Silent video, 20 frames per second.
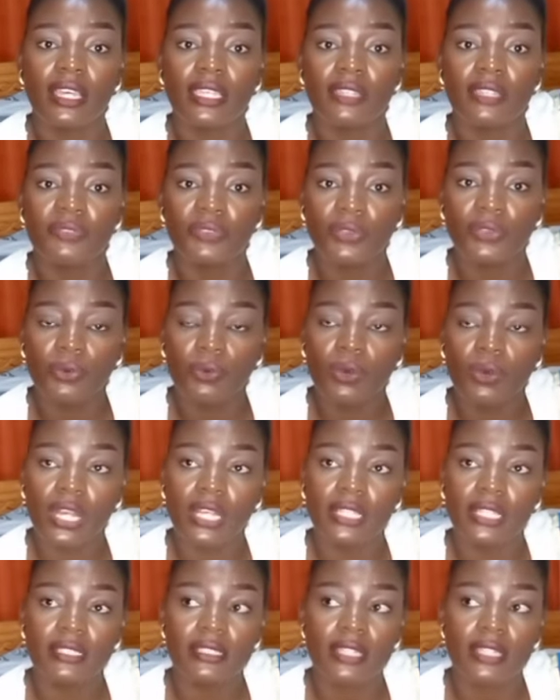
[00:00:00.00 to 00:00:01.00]
if you
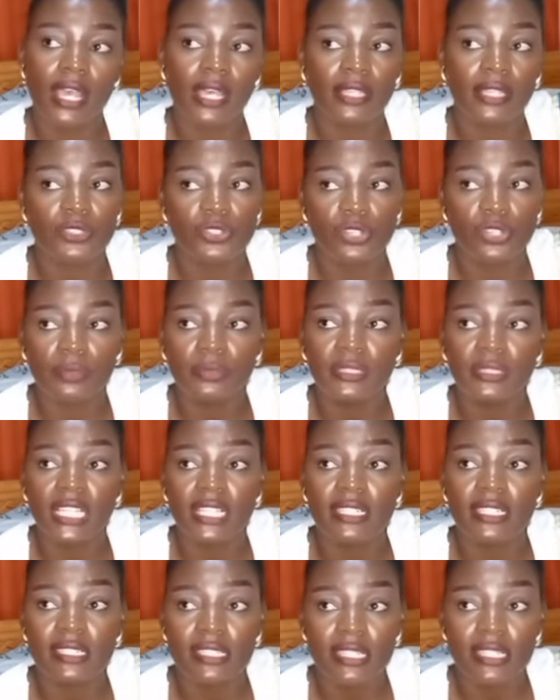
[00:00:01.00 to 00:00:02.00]
want a job,
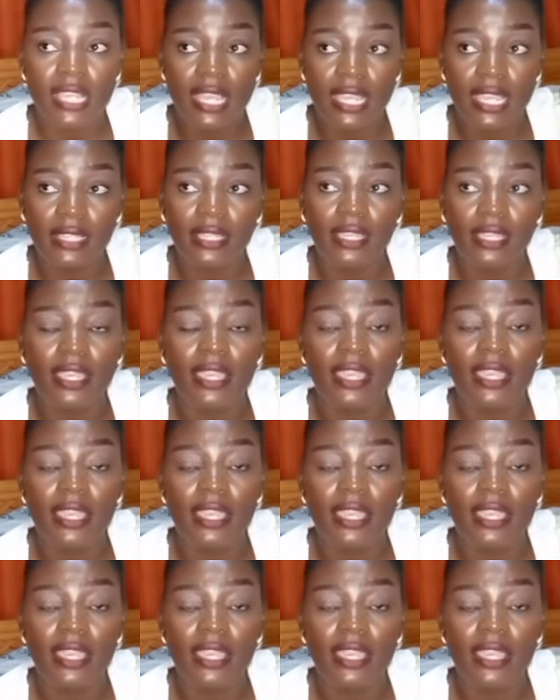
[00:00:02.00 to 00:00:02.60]
just try